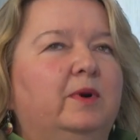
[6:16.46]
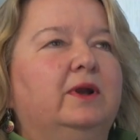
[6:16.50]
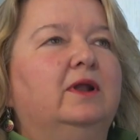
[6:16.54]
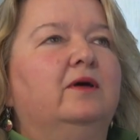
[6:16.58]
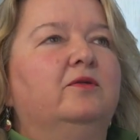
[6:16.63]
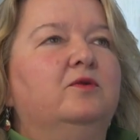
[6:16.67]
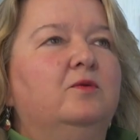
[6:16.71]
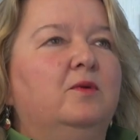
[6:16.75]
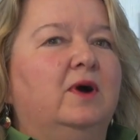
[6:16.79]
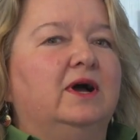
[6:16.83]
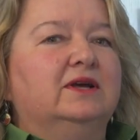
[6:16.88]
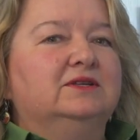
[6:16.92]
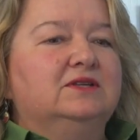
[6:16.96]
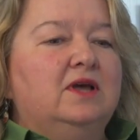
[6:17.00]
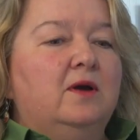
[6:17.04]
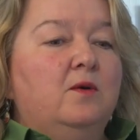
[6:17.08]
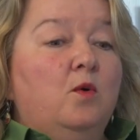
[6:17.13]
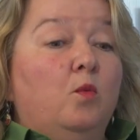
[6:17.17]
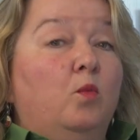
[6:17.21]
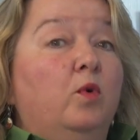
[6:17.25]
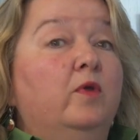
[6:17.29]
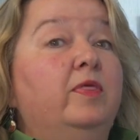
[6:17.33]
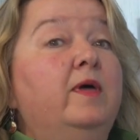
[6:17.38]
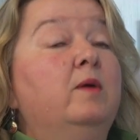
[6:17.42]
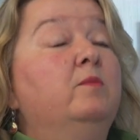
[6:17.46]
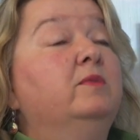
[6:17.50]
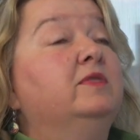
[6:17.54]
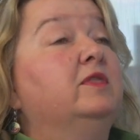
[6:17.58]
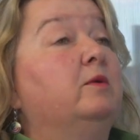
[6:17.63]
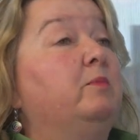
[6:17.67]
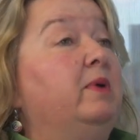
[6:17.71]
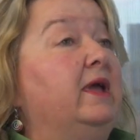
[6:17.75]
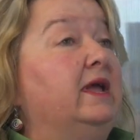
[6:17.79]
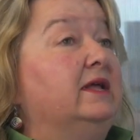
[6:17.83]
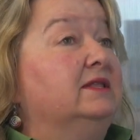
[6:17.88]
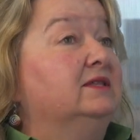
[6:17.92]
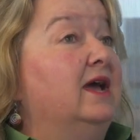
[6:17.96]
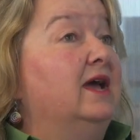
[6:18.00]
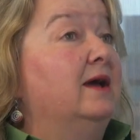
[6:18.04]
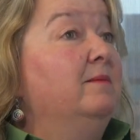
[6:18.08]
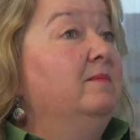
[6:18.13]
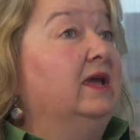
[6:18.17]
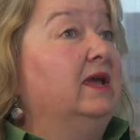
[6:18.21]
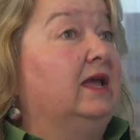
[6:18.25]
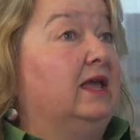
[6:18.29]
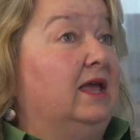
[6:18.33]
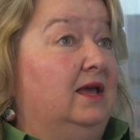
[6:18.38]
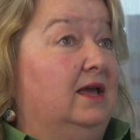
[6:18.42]
But otherwise, well, then when the
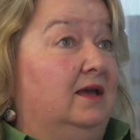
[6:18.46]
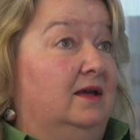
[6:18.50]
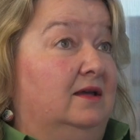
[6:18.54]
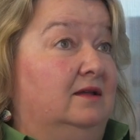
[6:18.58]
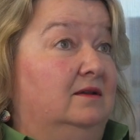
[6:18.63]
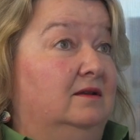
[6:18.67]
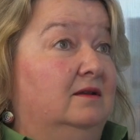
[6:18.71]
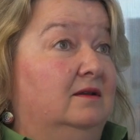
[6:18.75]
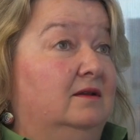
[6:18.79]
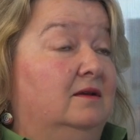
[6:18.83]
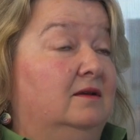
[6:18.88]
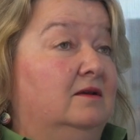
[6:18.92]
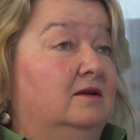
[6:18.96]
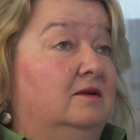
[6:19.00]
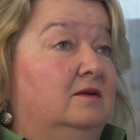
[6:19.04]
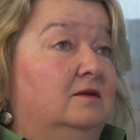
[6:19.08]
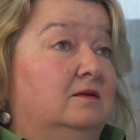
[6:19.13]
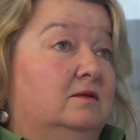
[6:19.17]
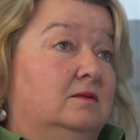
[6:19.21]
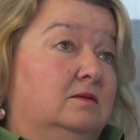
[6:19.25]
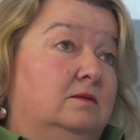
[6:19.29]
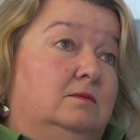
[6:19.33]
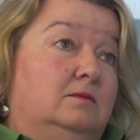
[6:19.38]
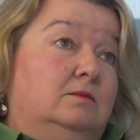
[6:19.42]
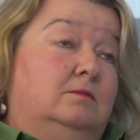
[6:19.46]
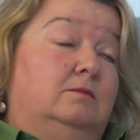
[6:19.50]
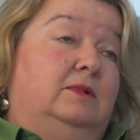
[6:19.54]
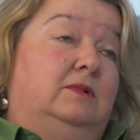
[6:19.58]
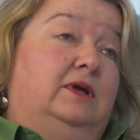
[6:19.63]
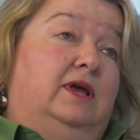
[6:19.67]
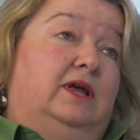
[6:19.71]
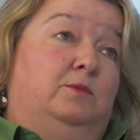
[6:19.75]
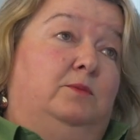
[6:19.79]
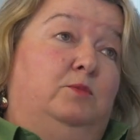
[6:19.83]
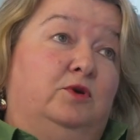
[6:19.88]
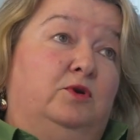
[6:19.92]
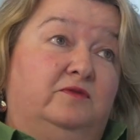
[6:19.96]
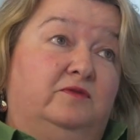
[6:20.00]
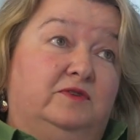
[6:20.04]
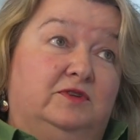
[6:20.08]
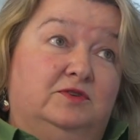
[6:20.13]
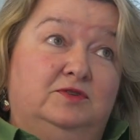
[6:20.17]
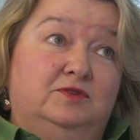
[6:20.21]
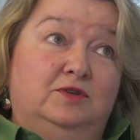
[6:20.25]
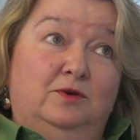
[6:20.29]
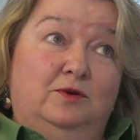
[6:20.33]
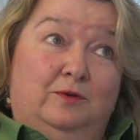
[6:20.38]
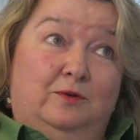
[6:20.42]
pandemic hit, we had to move
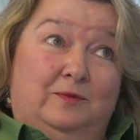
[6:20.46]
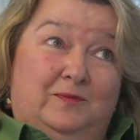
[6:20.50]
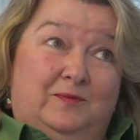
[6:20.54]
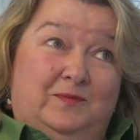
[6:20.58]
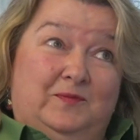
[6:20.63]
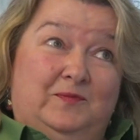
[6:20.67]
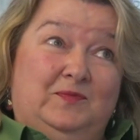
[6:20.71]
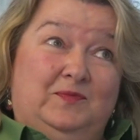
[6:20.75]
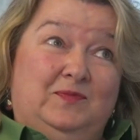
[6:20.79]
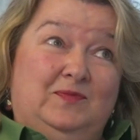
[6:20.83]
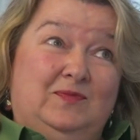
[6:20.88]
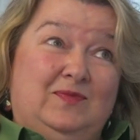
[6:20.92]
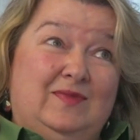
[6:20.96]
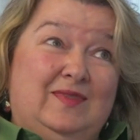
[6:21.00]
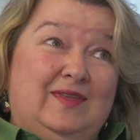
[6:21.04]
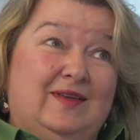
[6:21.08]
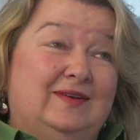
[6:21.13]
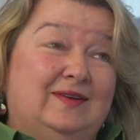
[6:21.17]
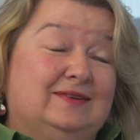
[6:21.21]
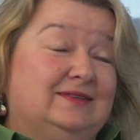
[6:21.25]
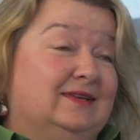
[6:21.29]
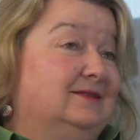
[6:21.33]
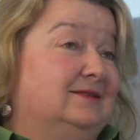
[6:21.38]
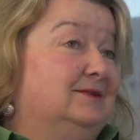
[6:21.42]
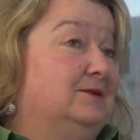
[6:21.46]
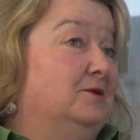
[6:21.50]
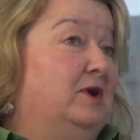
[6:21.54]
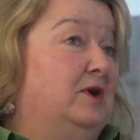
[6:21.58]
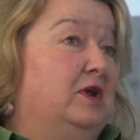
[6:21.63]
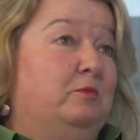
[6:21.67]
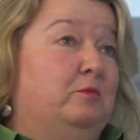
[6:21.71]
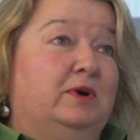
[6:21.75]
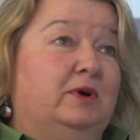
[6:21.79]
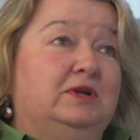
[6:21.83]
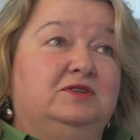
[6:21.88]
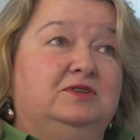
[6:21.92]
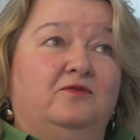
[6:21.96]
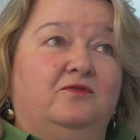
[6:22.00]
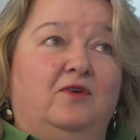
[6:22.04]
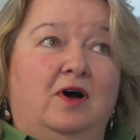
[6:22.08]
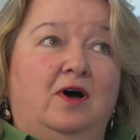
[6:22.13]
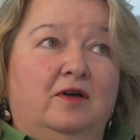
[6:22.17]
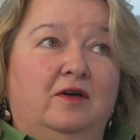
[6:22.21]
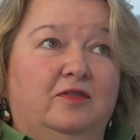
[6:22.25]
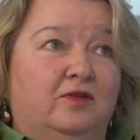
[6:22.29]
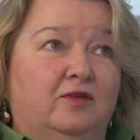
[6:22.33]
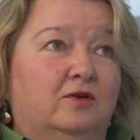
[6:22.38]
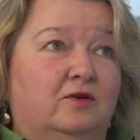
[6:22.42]
to Zoom, because I still had a bunch of
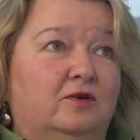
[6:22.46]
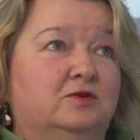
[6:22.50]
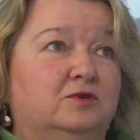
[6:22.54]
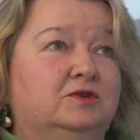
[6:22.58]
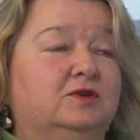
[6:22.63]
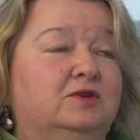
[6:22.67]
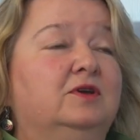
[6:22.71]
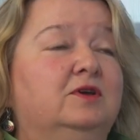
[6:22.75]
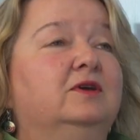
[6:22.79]
authors.